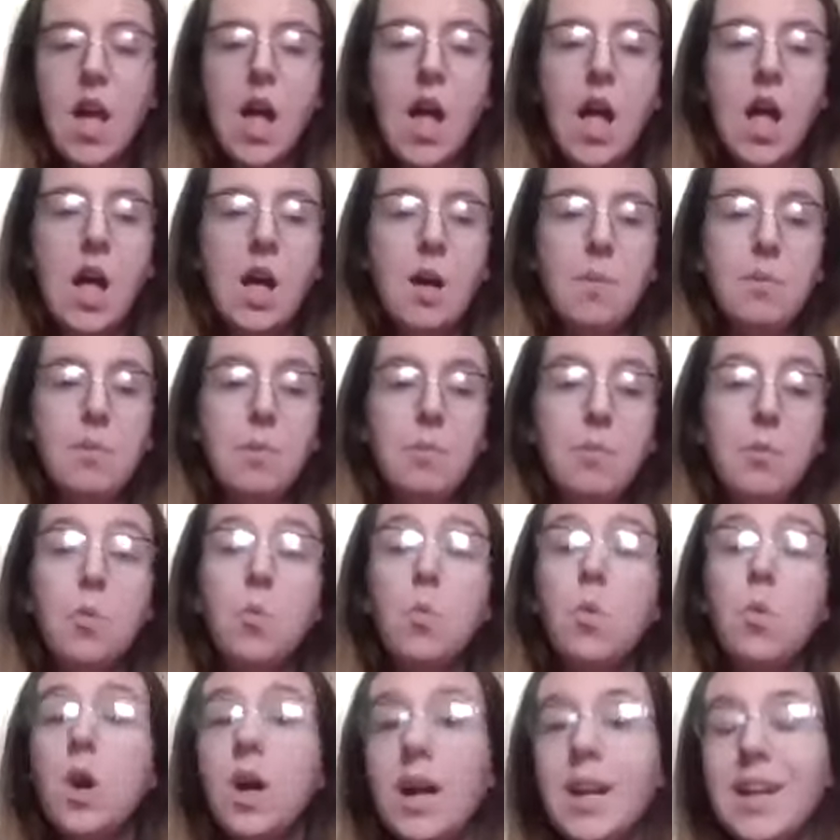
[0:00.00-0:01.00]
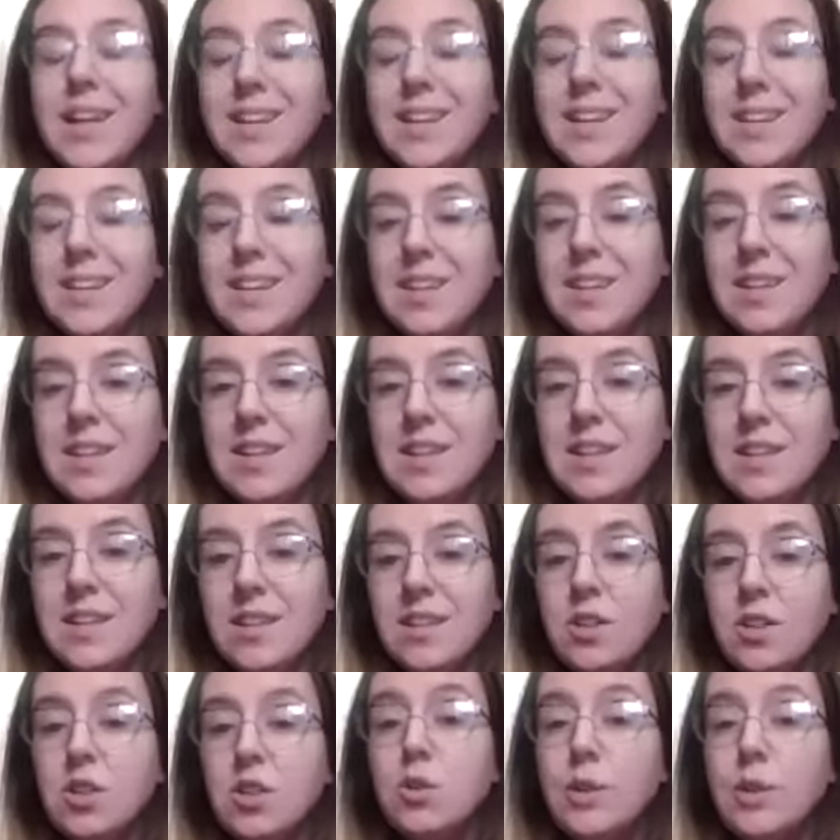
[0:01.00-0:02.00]
number one,
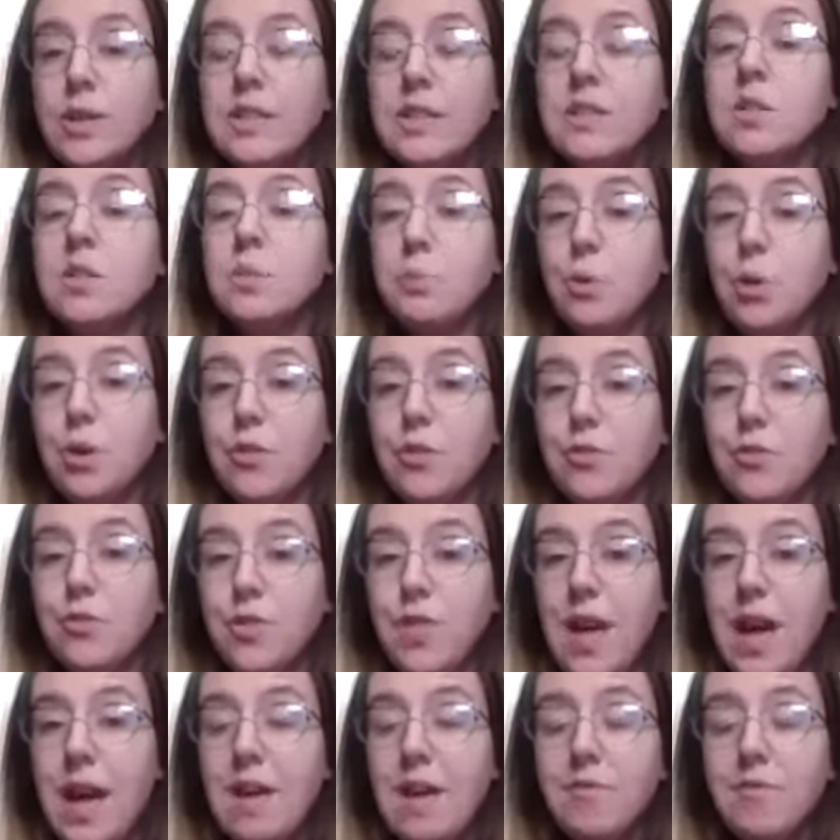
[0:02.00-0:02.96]
go get support for that